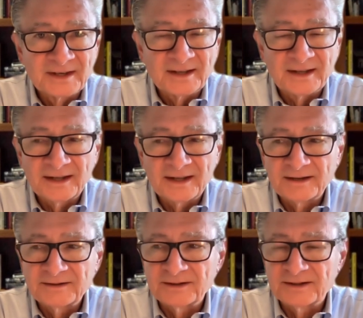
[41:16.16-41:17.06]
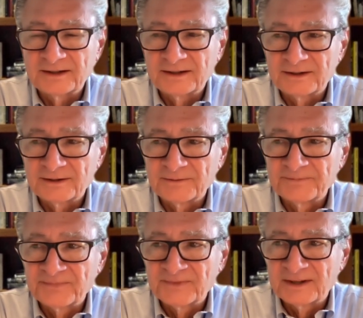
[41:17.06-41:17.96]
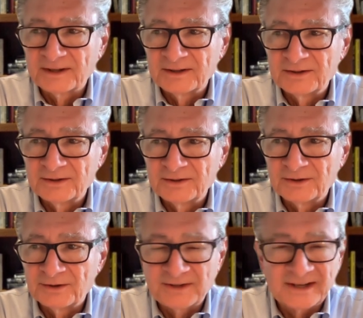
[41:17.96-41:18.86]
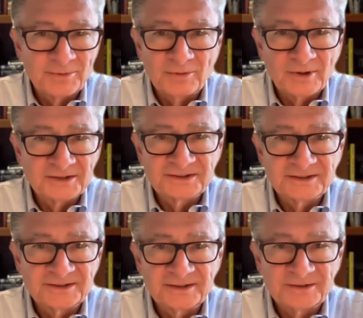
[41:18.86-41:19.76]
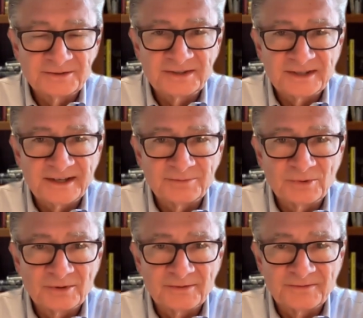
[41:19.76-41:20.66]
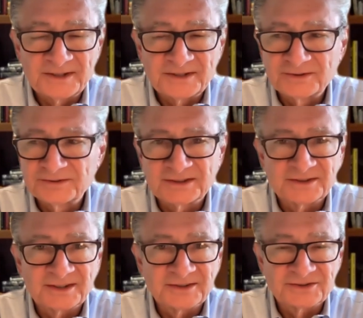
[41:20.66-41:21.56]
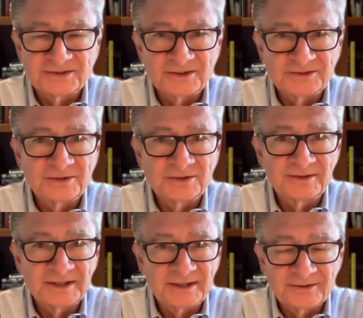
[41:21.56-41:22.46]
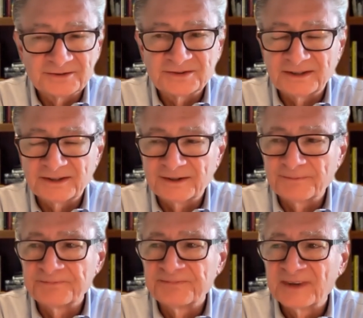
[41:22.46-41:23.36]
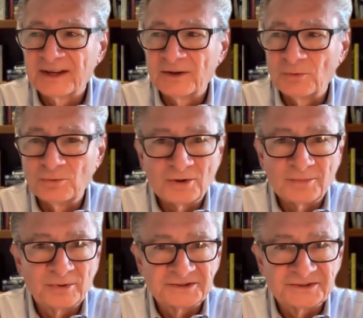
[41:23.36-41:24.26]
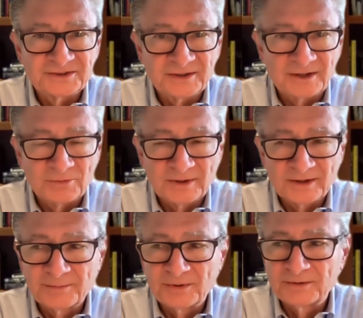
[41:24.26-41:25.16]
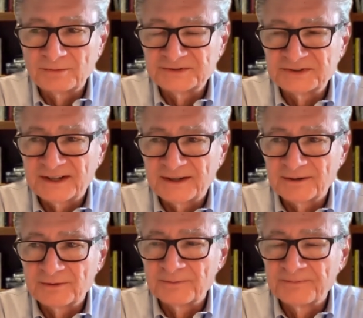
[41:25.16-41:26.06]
And uh, you know the apple watch continues to add more features and, and so do the others um, whoop which is a, a, wearable was now